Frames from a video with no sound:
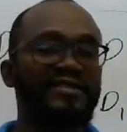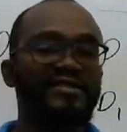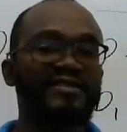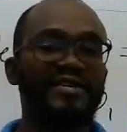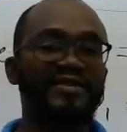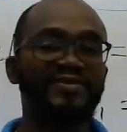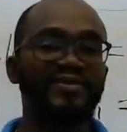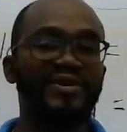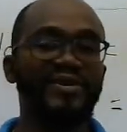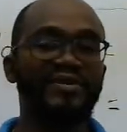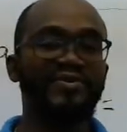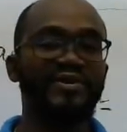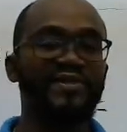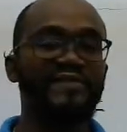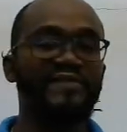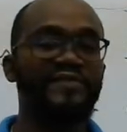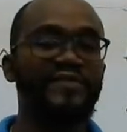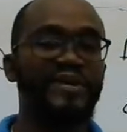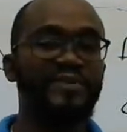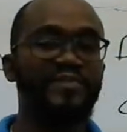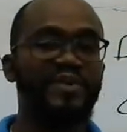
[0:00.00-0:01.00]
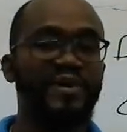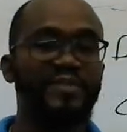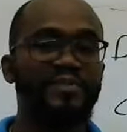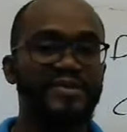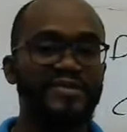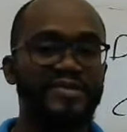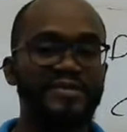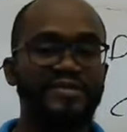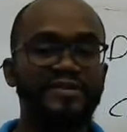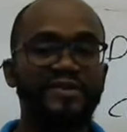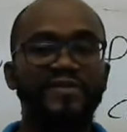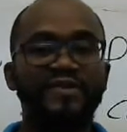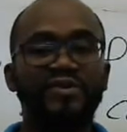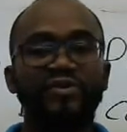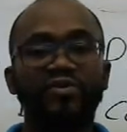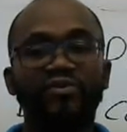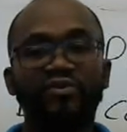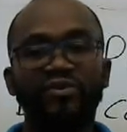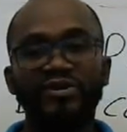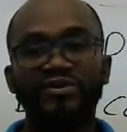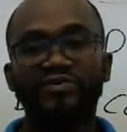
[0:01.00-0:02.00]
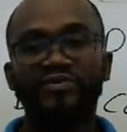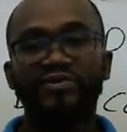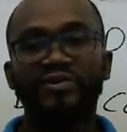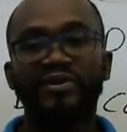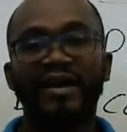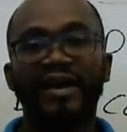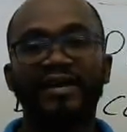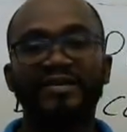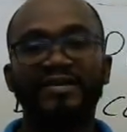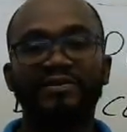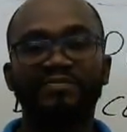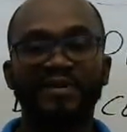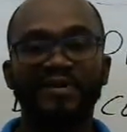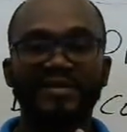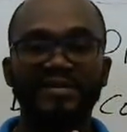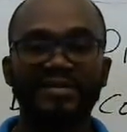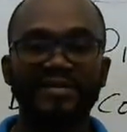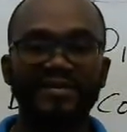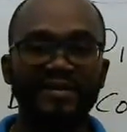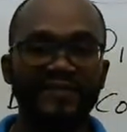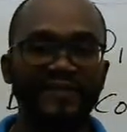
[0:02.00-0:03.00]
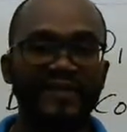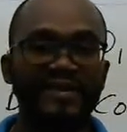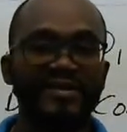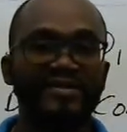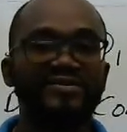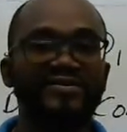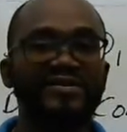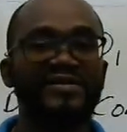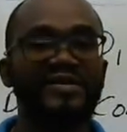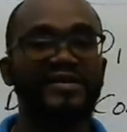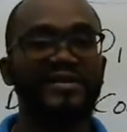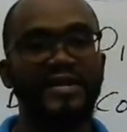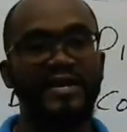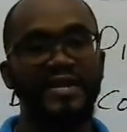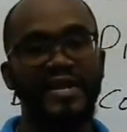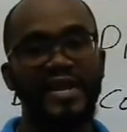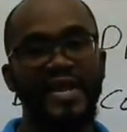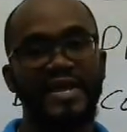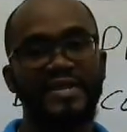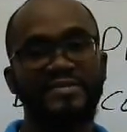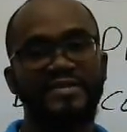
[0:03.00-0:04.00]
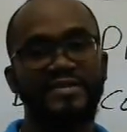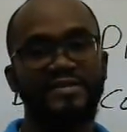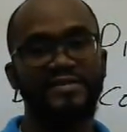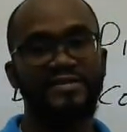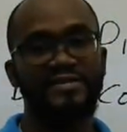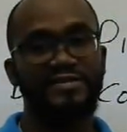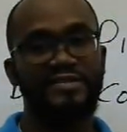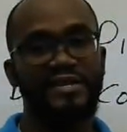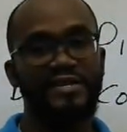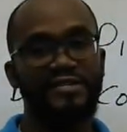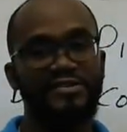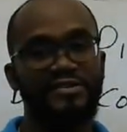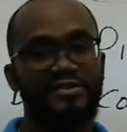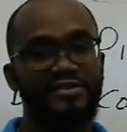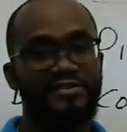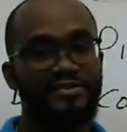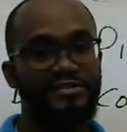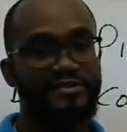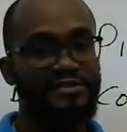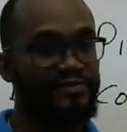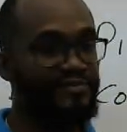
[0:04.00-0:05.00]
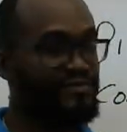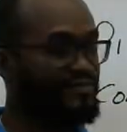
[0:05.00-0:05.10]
that we are doing for the purposes of the coursework are specific to signalized intersections.